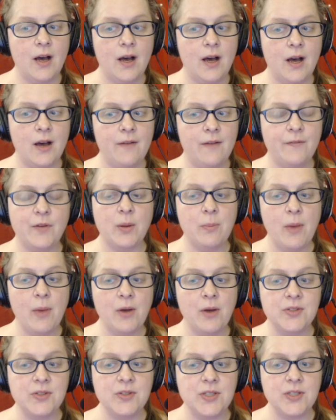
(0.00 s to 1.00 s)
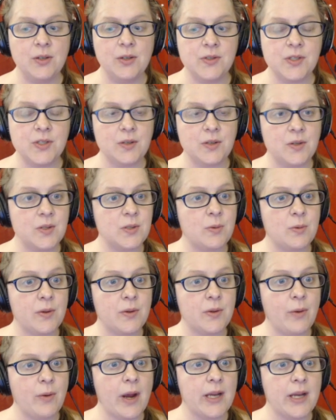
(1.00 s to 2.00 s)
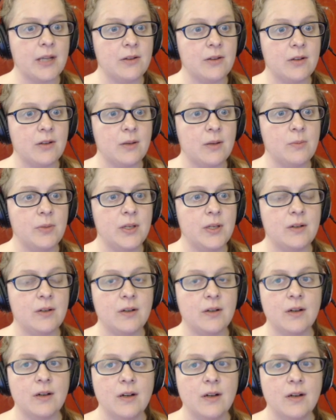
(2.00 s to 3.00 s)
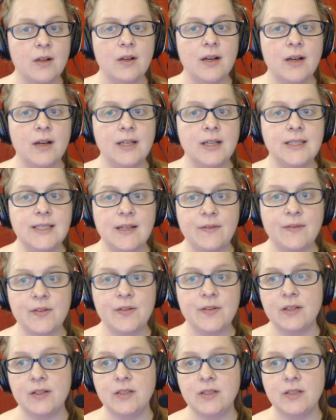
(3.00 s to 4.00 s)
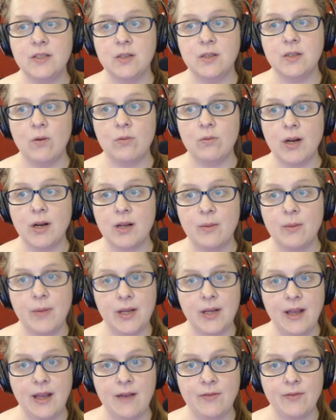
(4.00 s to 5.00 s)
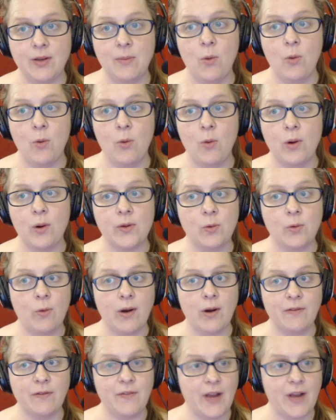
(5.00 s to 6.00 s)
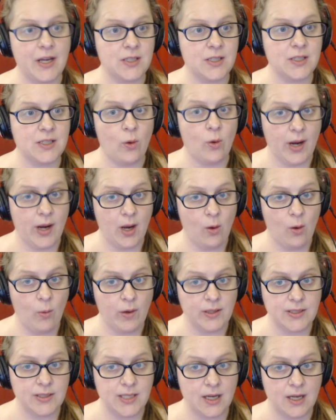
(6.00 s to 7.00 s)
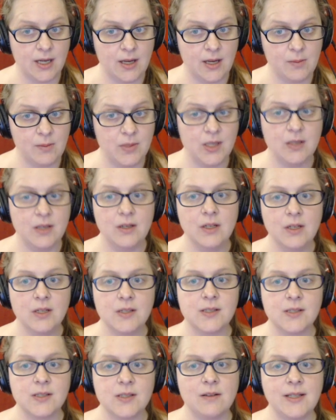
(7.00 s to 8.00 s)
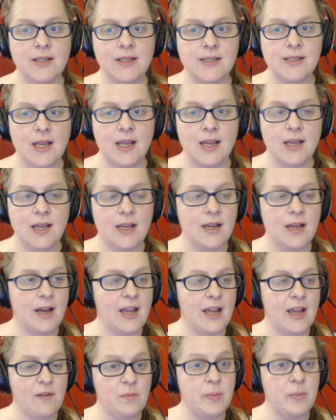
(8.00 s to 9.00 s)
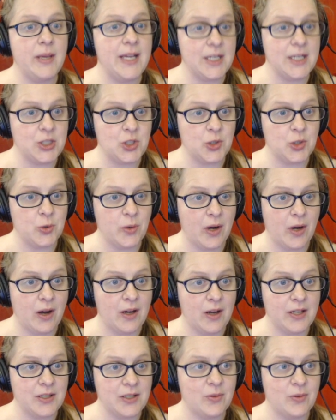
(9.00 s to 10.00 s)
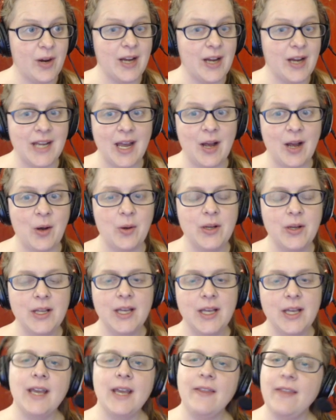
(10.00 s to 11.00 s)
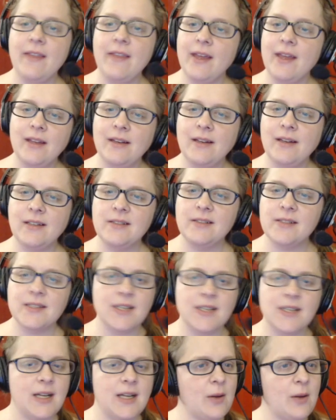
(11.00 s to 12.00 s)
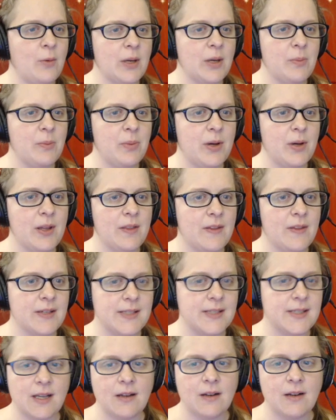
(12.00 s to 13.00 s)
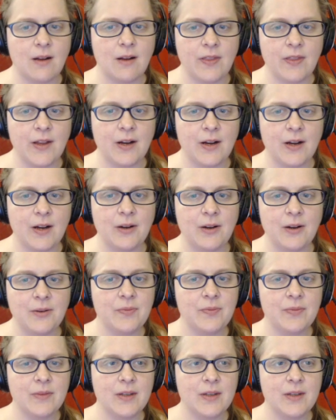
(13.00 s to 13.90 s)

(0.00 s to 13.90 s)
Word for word: Uh, for most users with a regular computer, I definitely don't recommend having more than one effect going at one time. So let's say I have Pikachu on right now, and then I decide I want to put the sun on there.